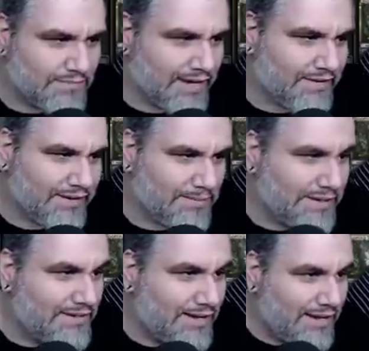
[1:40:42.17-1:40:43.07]
I don't know,
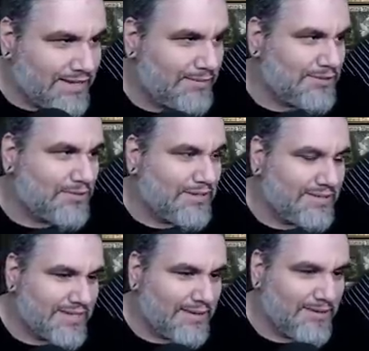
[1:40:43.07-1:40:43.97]
man. I think we just won
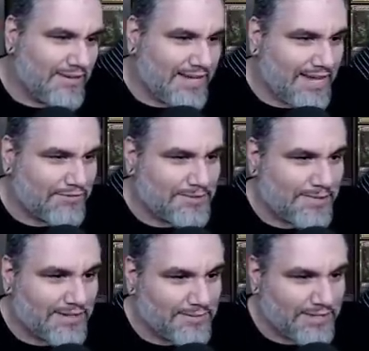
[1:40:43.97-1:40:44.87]
this game, though. They can't
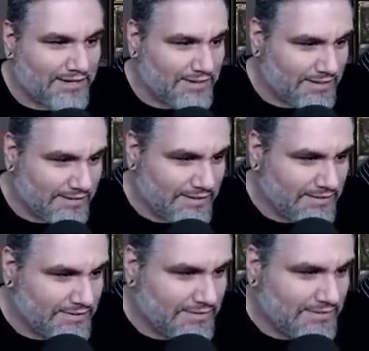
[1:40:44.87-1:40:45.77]
respond with anything.
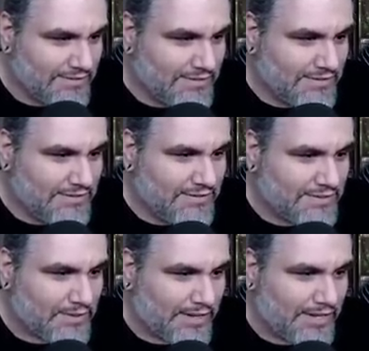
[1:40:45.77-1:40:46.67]

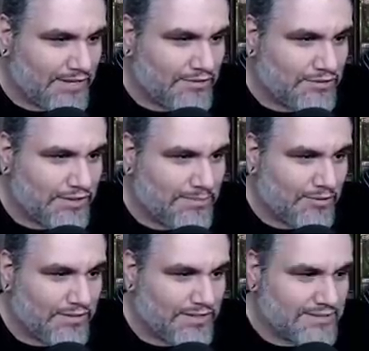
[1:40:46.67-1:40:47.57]
So I can go
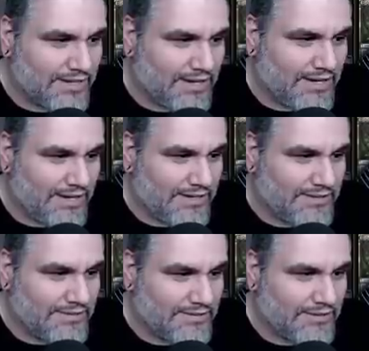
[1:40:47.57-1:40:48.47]
Dreadbore this guy,
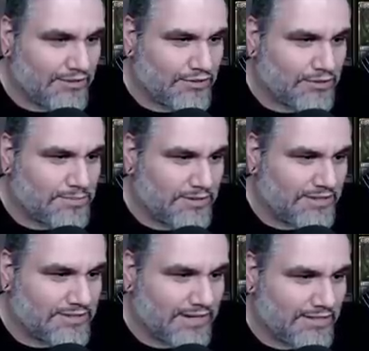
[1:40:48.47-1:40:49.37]
or Tolsimir
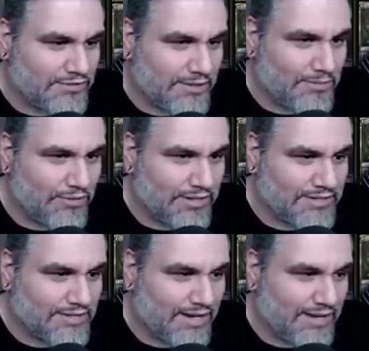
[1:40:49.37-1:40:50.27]
this guy, Dreadbore
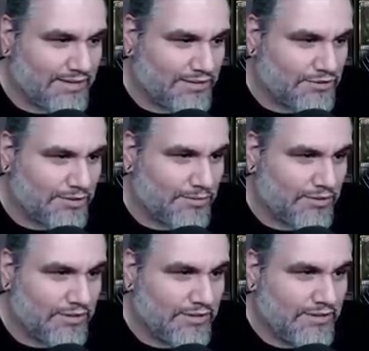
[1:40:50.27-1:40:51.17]
this guy, and then
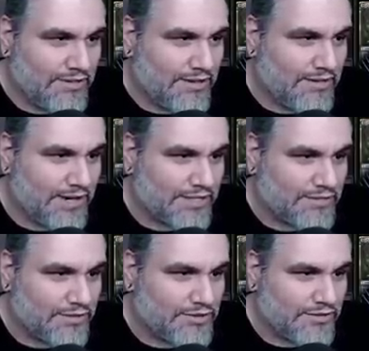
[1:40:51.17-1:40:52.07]
Dreadbore the next
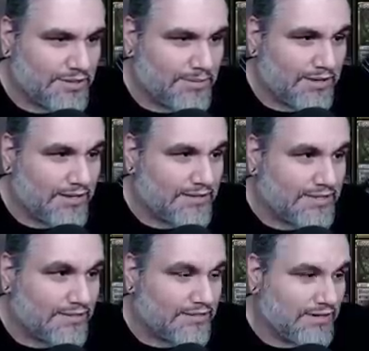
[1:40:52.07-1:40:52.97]
creature they play and
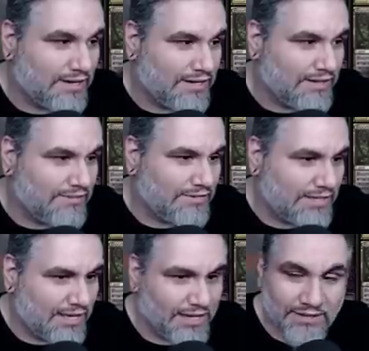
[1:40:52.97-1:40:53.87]
attack for 9, and they
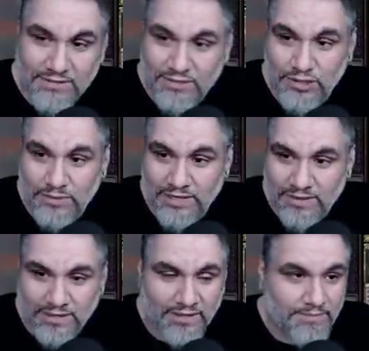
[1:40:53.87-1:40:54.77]
really can't do
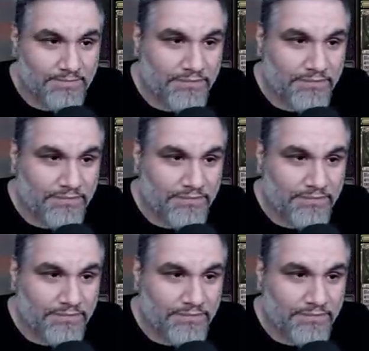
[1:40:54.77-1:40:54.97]
anything.